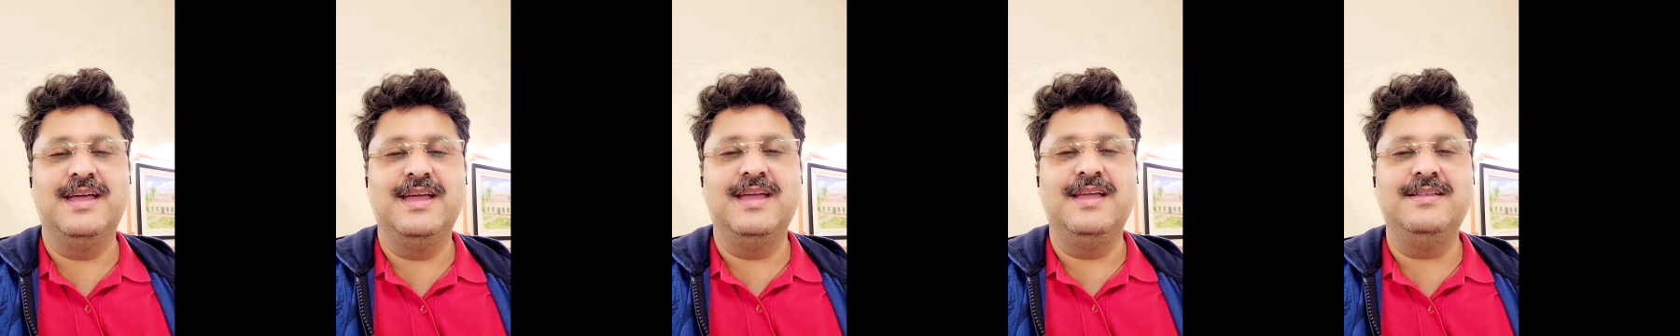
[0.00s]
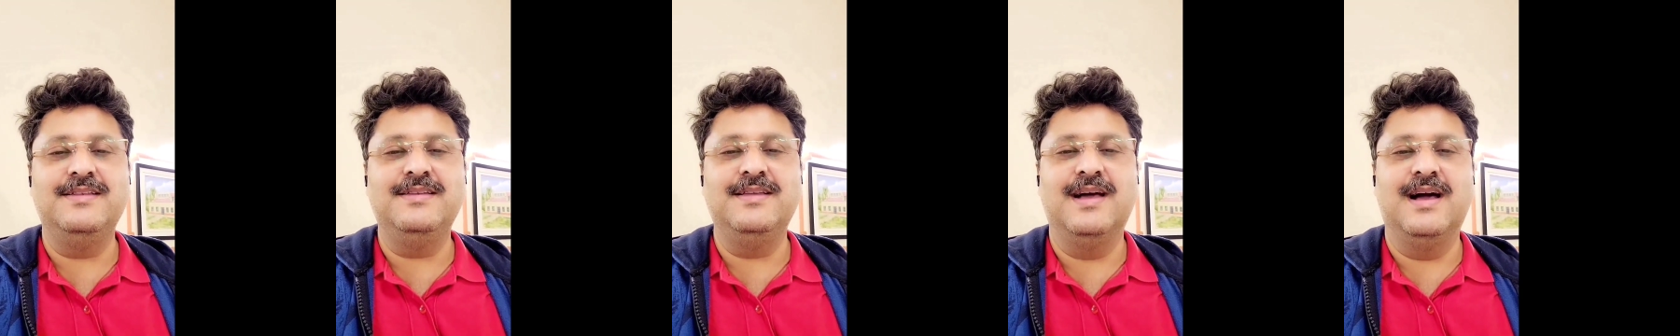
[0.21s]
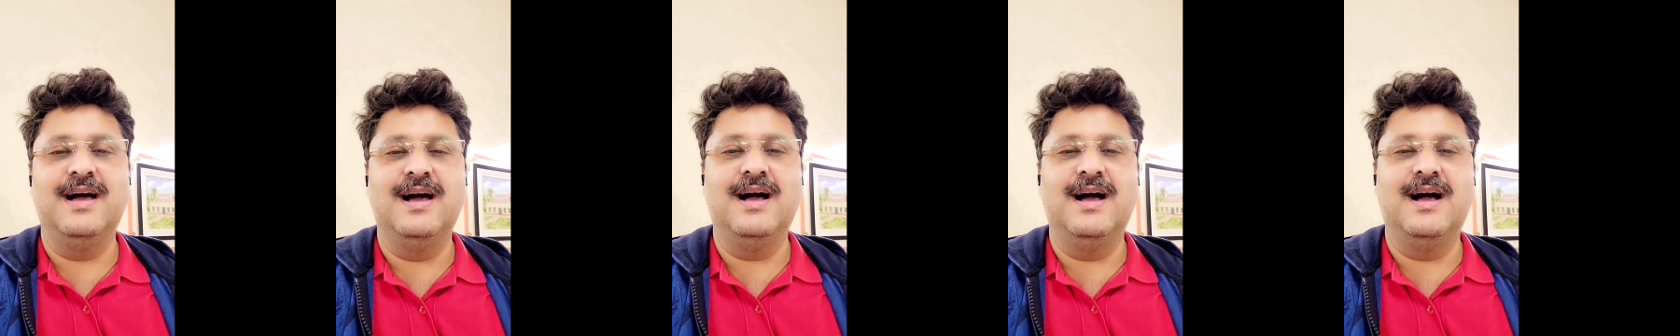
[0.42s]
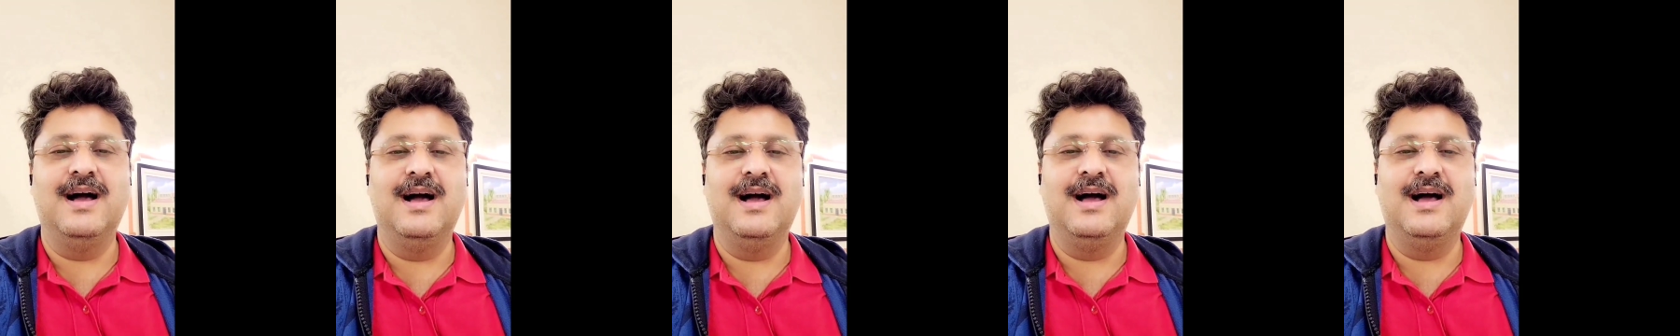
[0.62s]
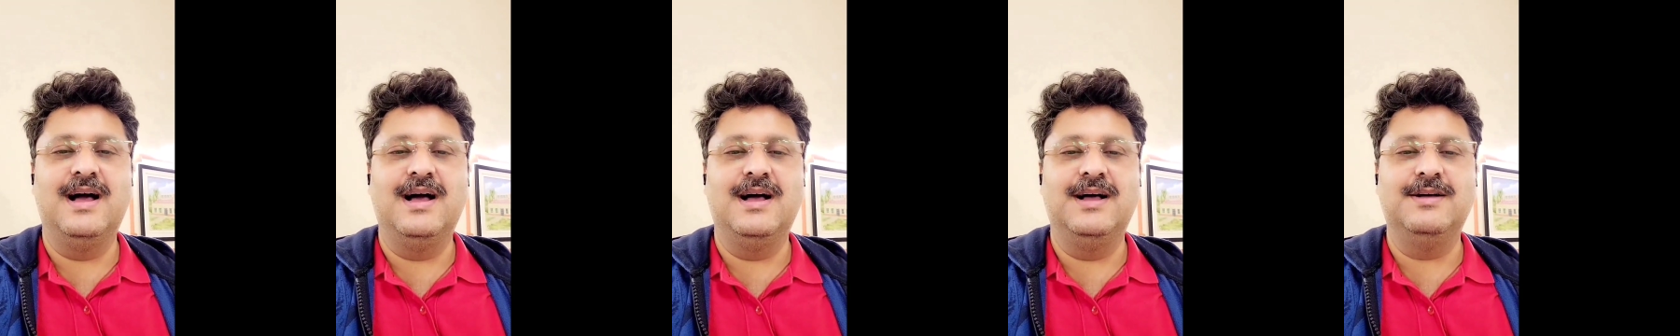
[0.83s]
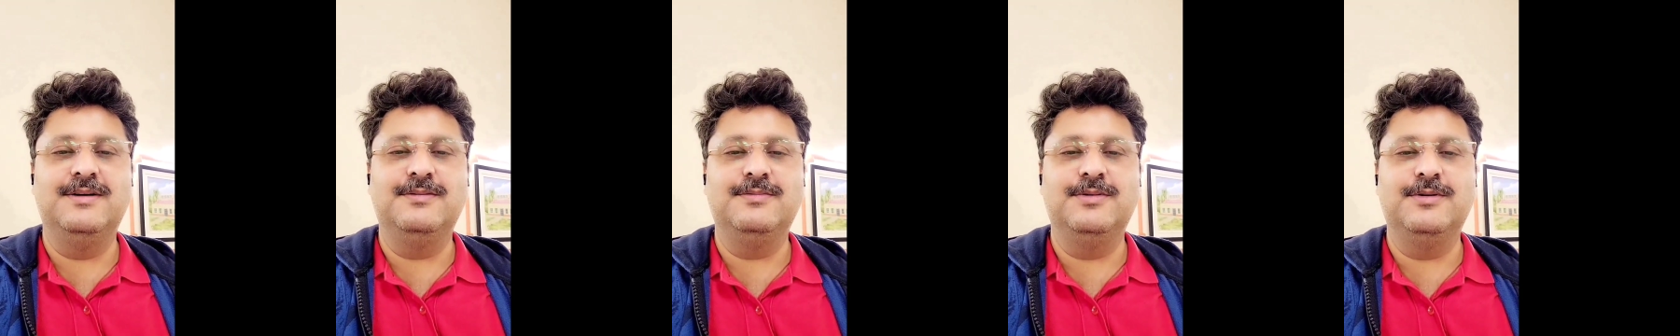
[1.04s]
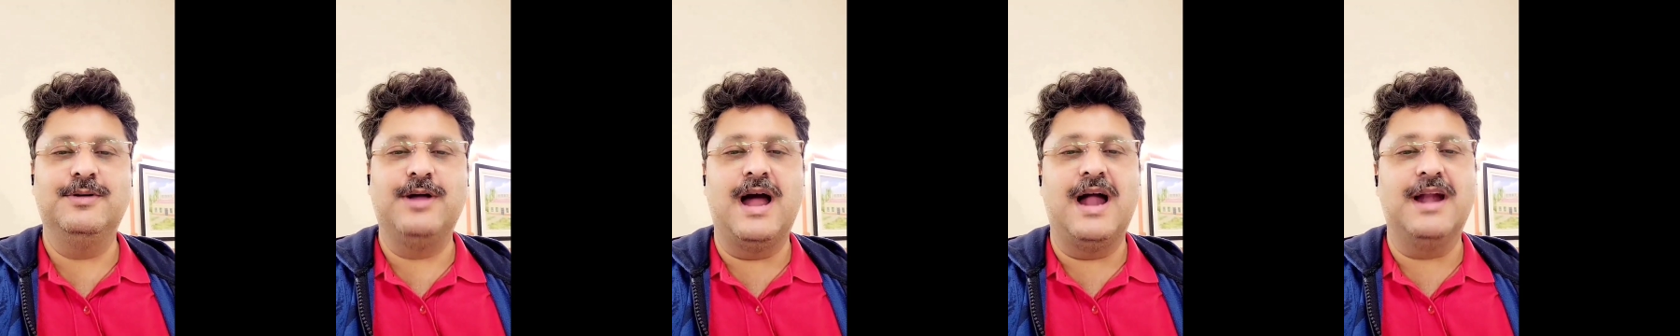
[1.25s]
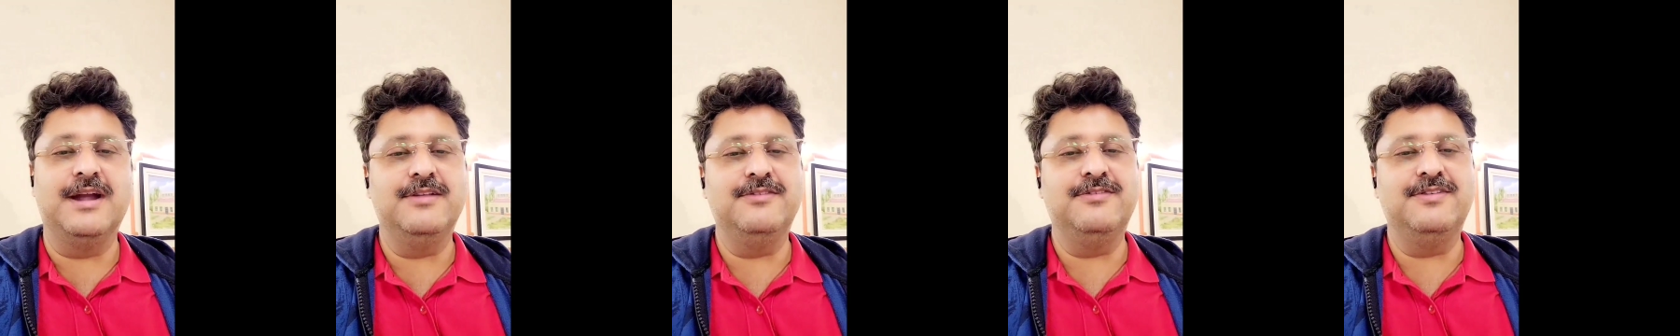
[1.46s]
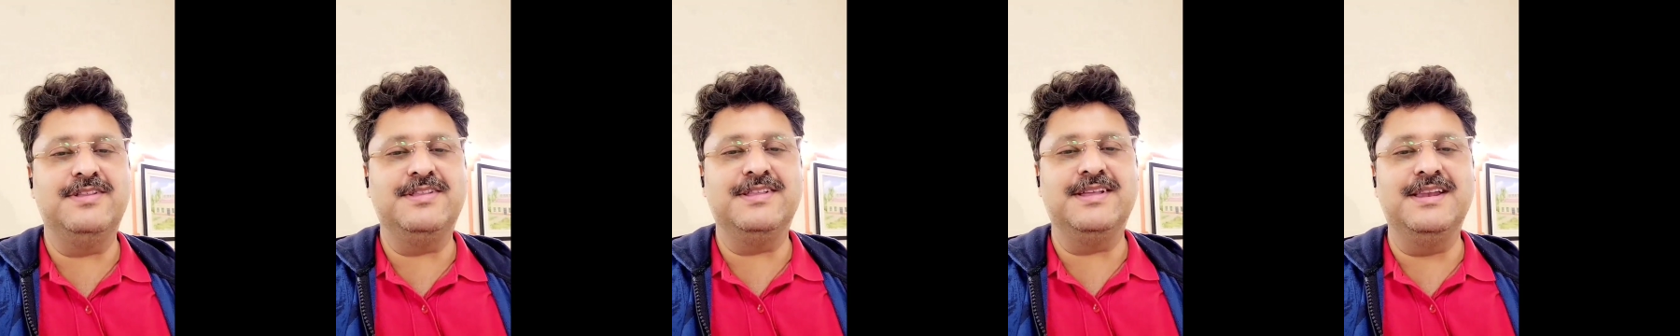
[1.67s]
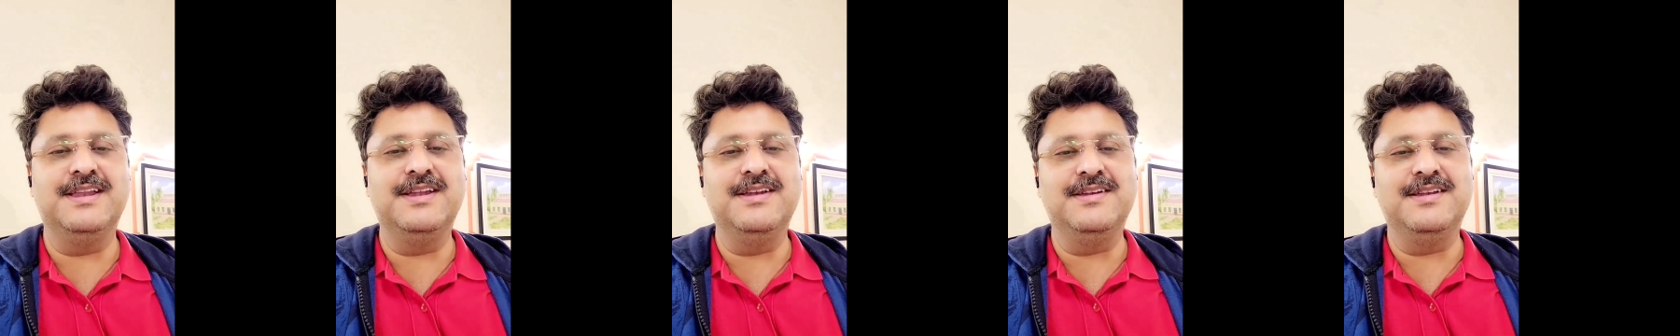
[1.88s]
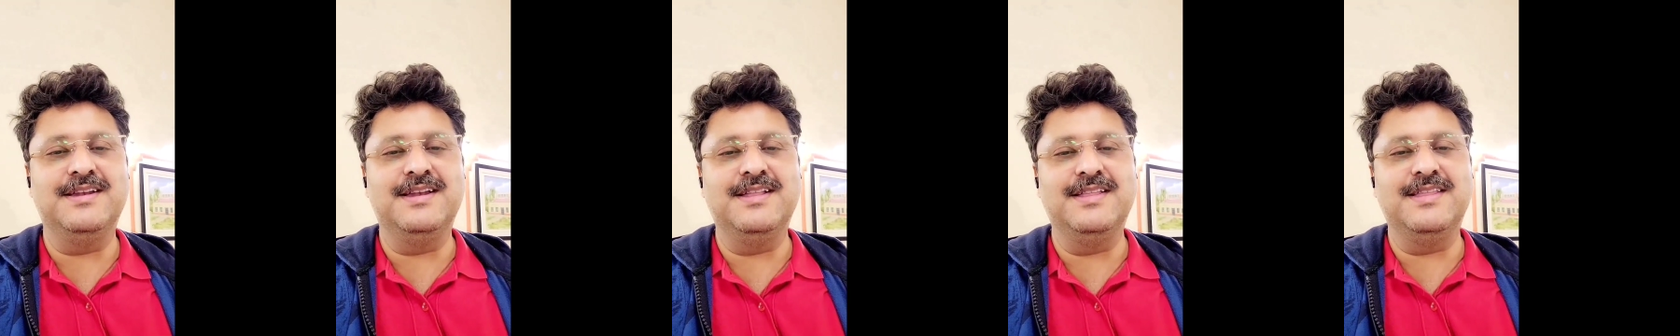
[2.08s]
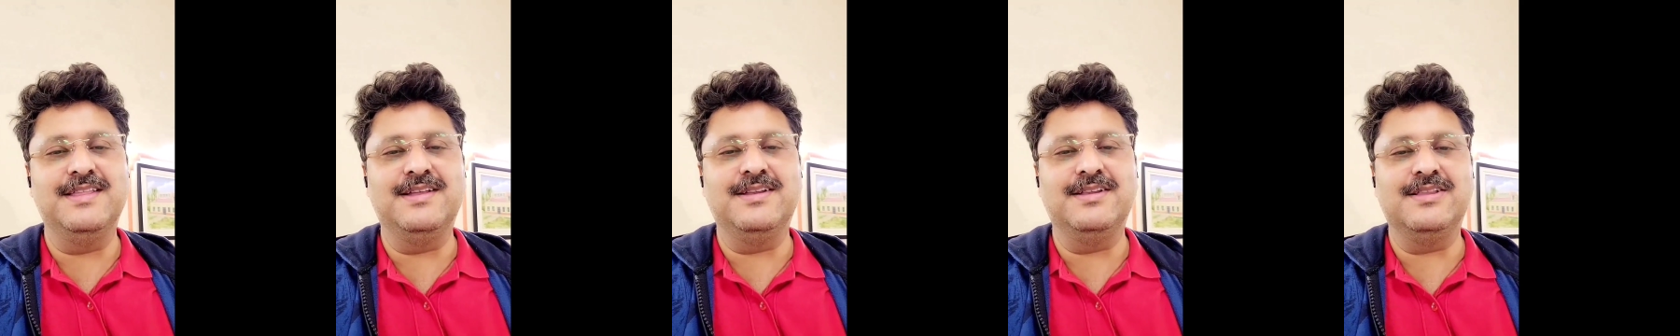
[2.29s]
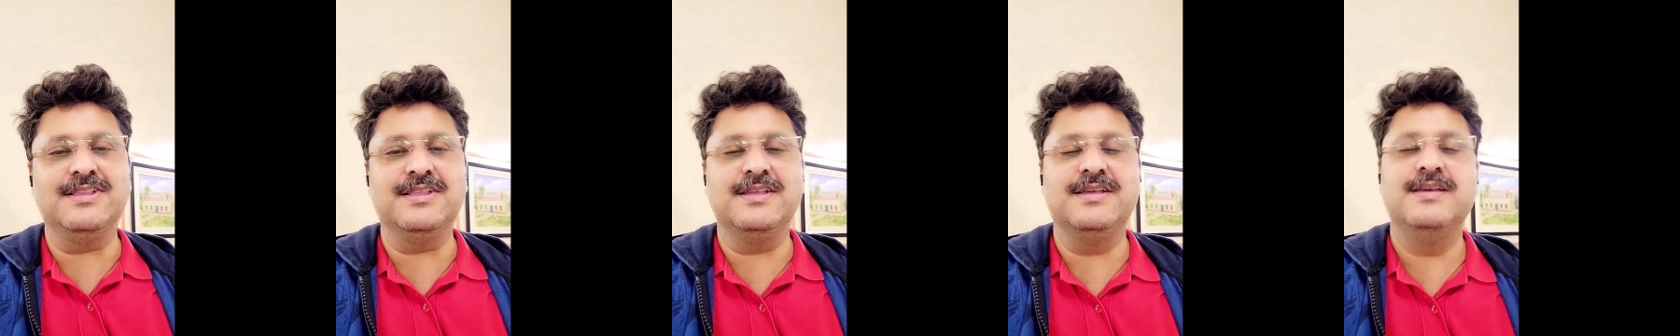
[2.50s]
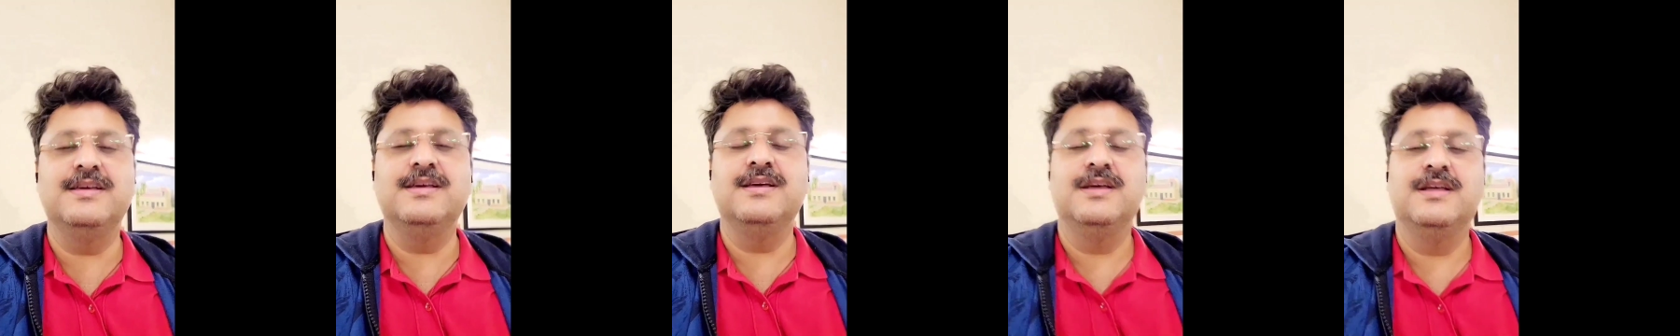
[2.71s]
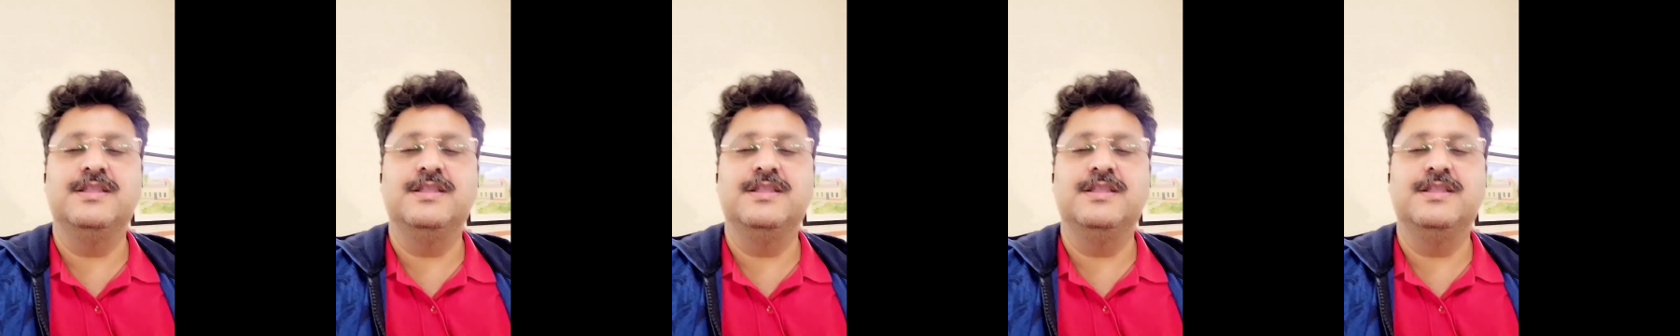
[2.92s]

in artificial intelligence,